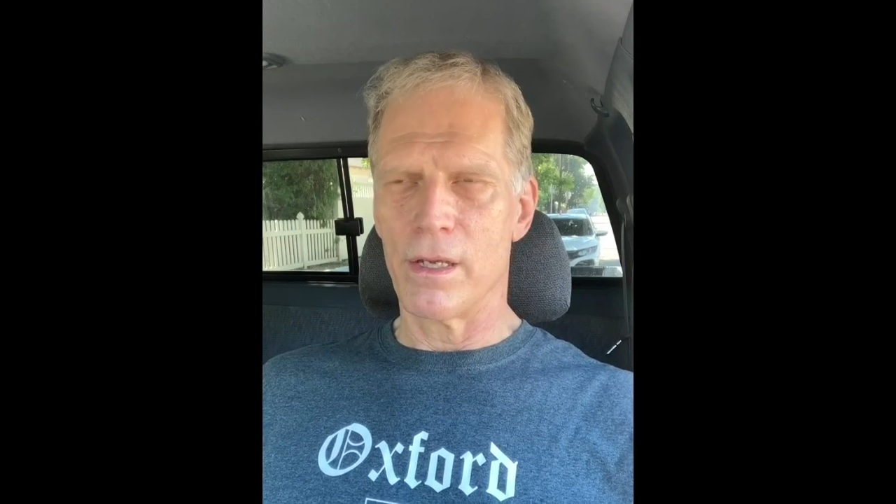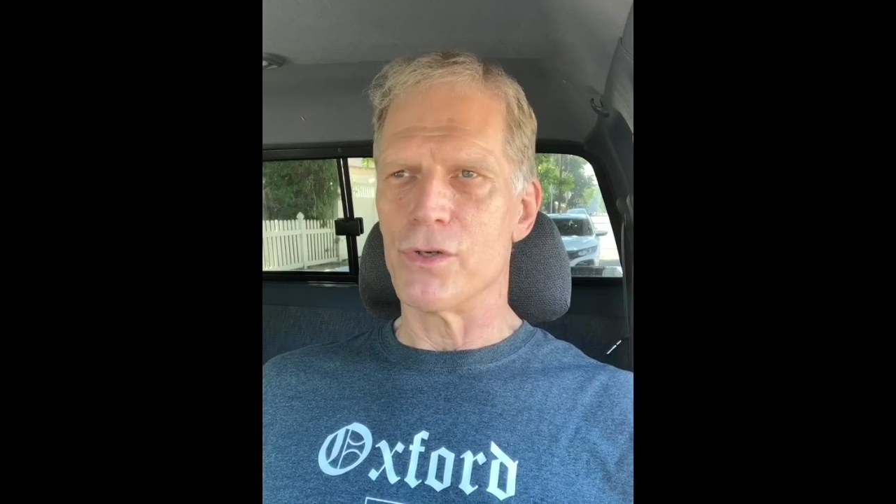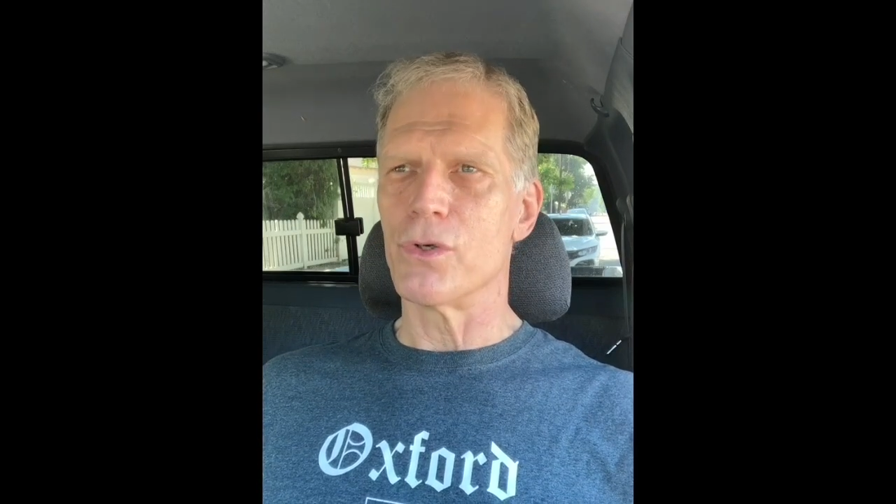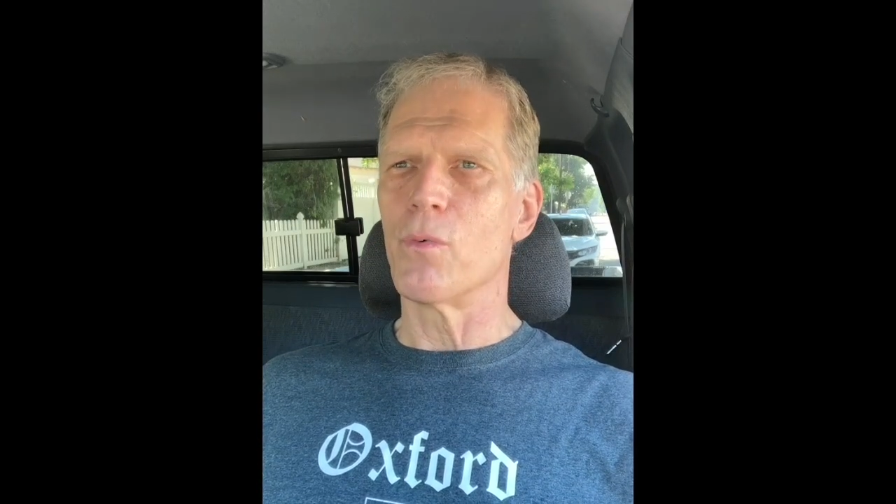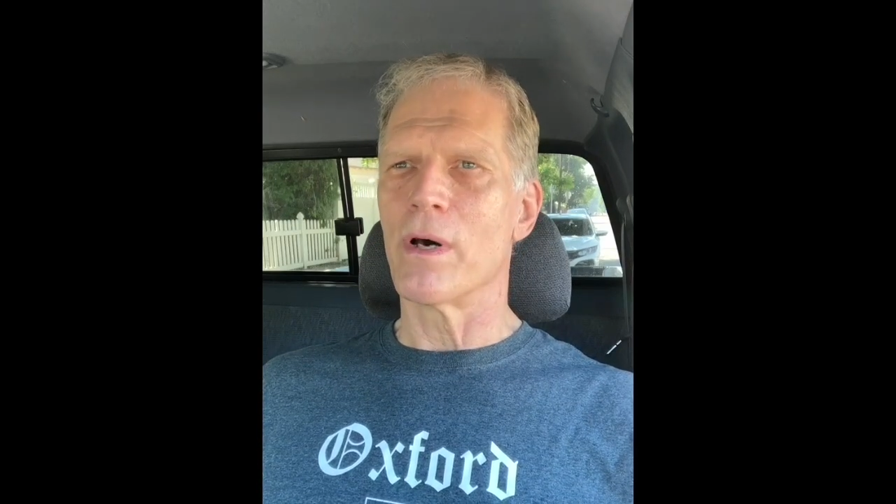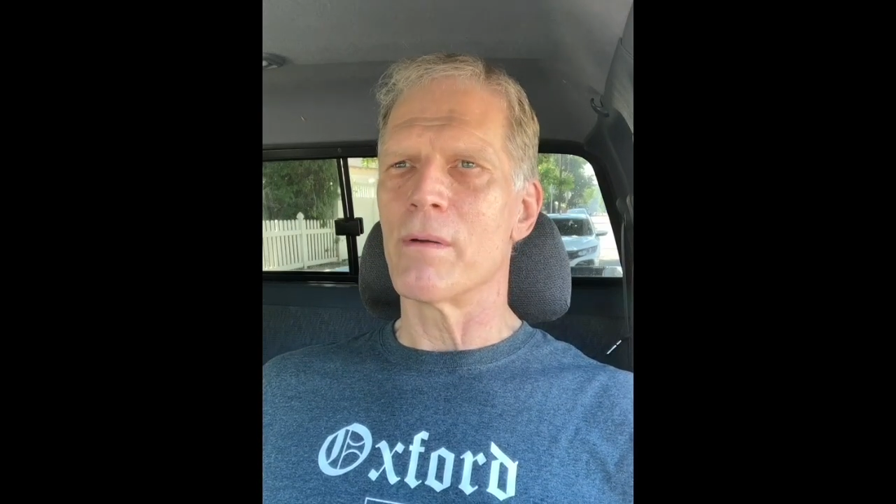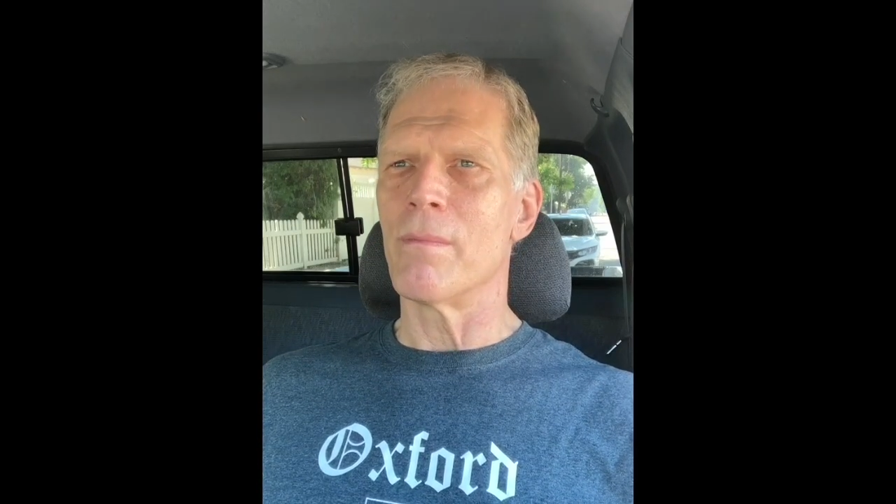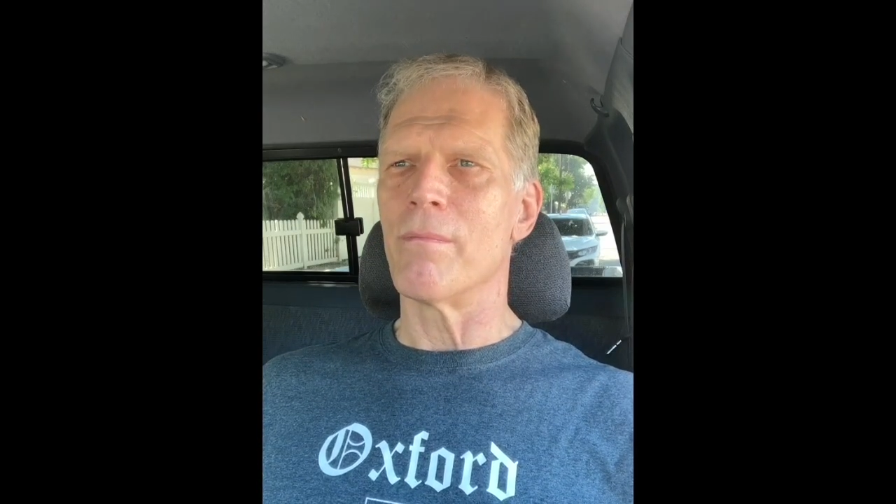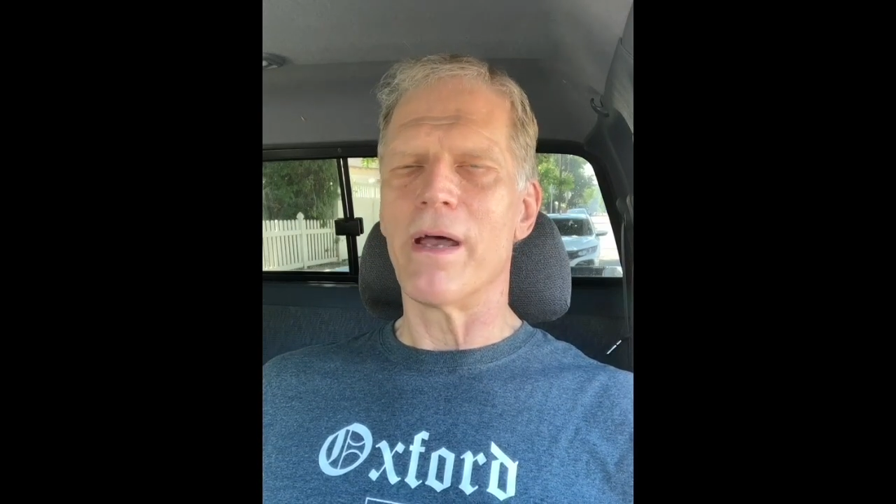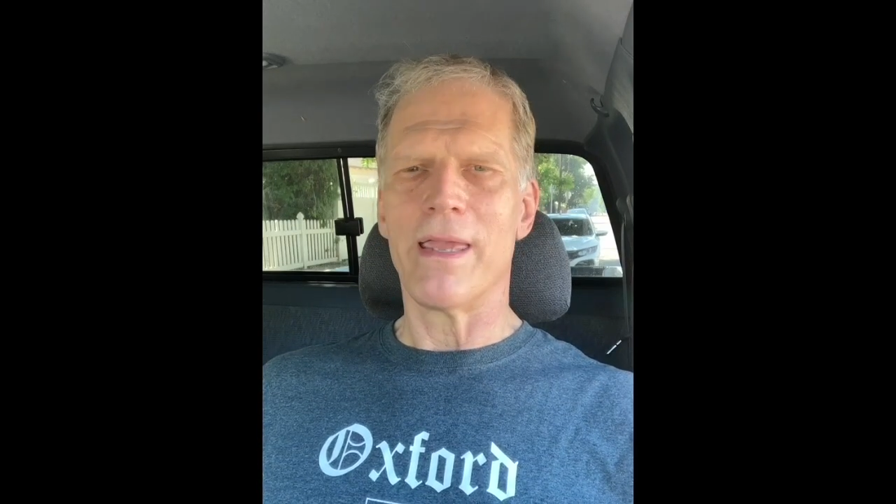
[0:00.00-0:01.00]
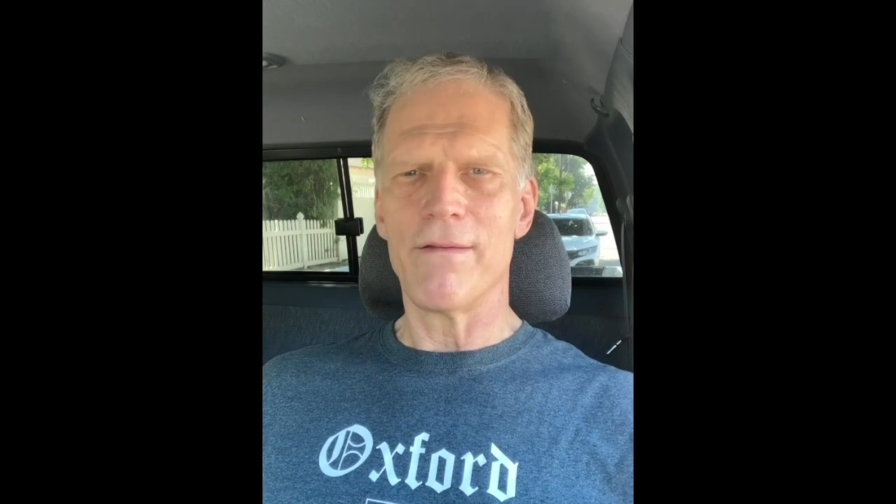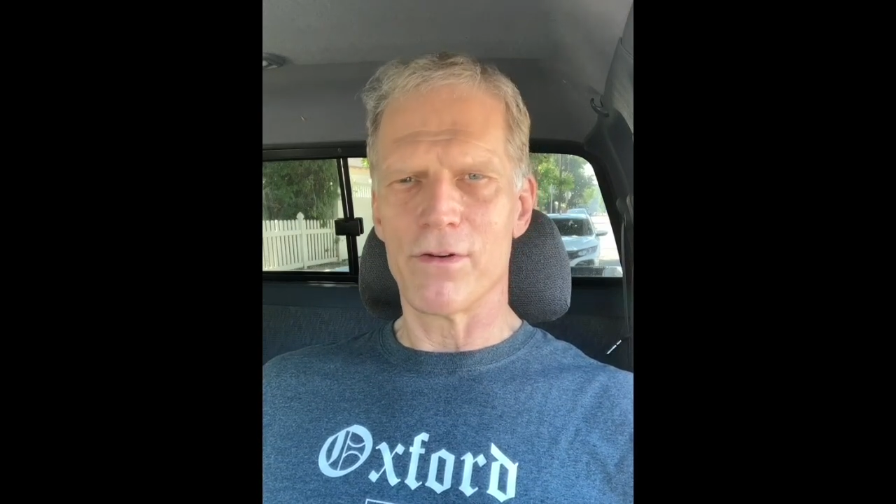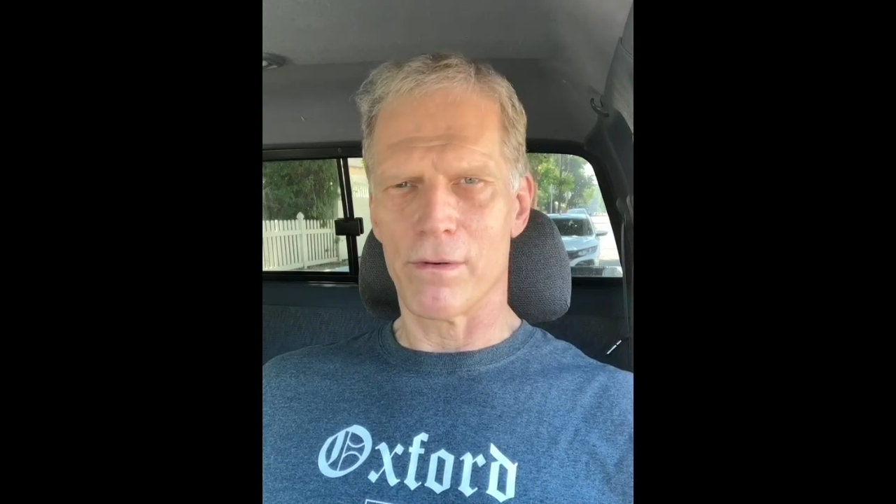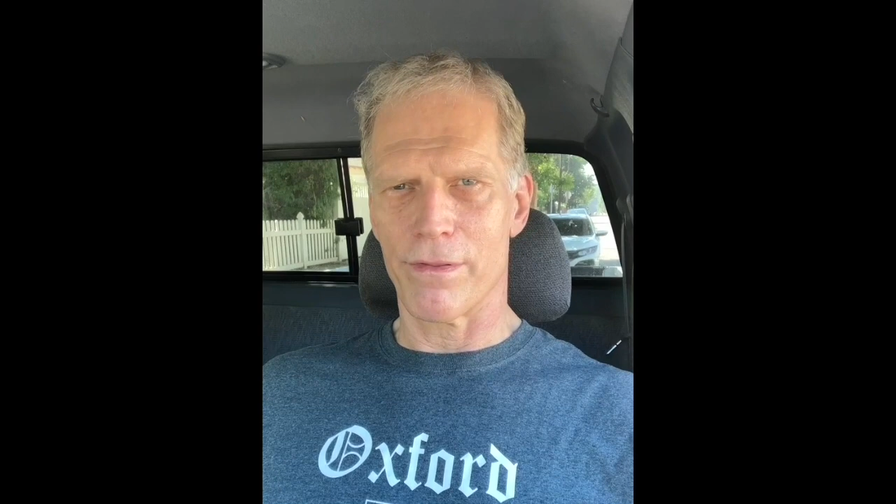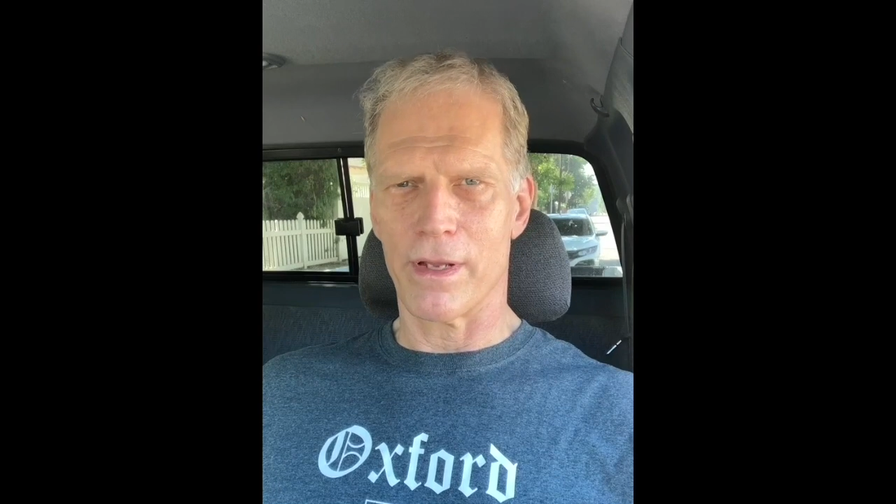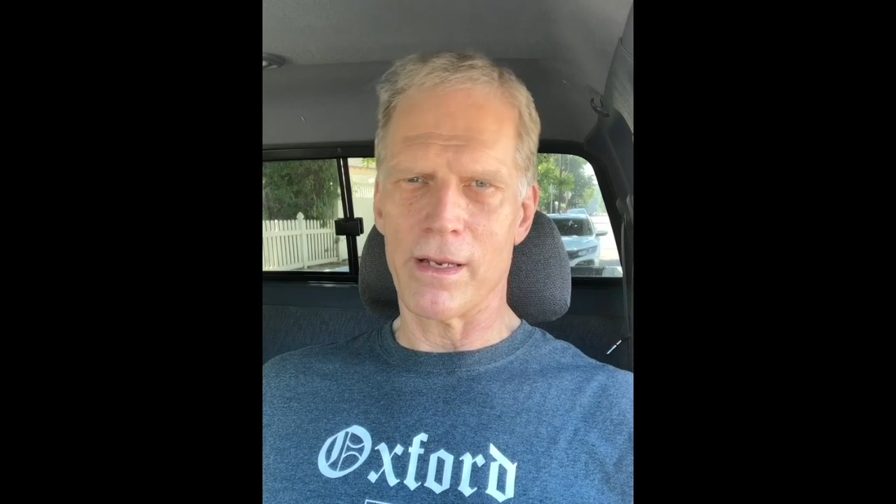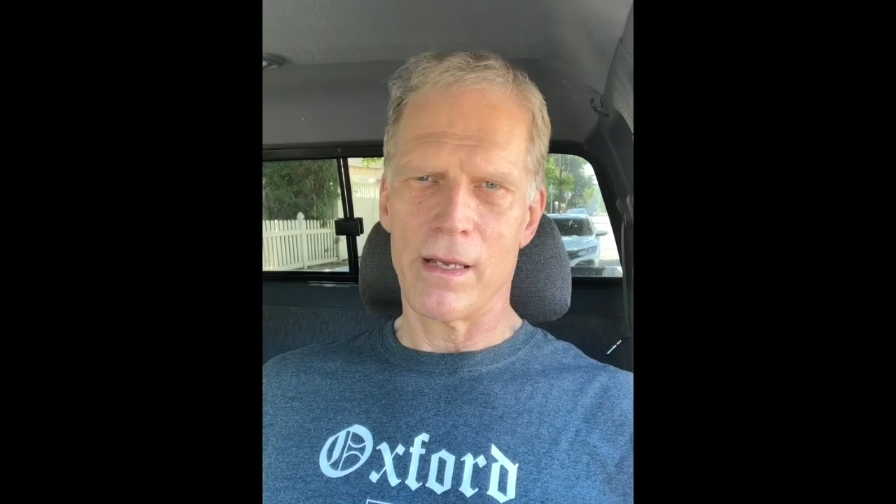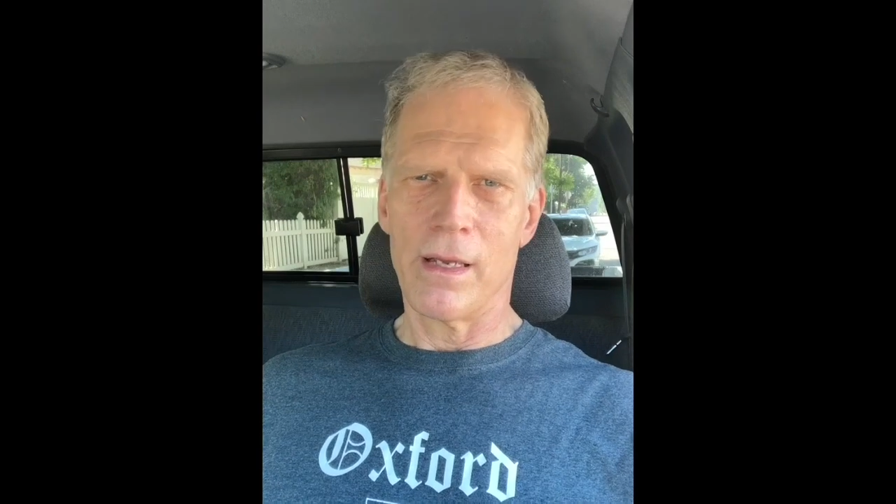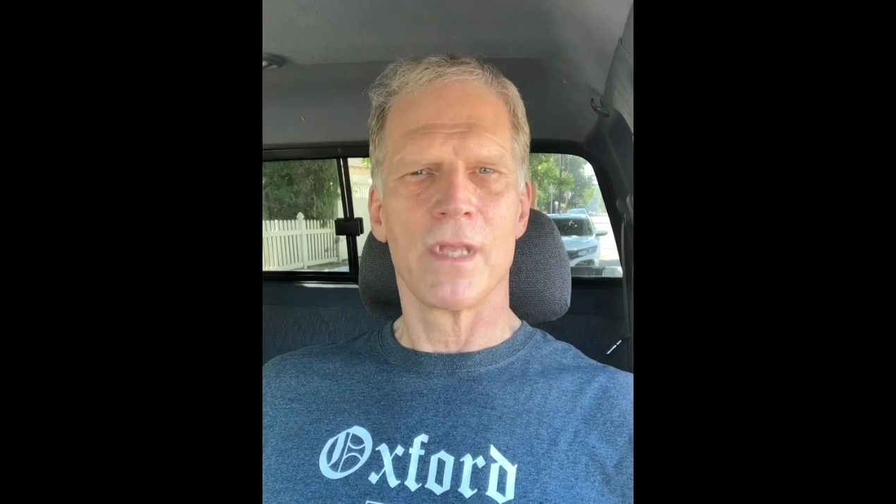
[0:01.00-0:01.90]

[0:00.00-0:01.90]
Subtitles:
do one behavioral thing.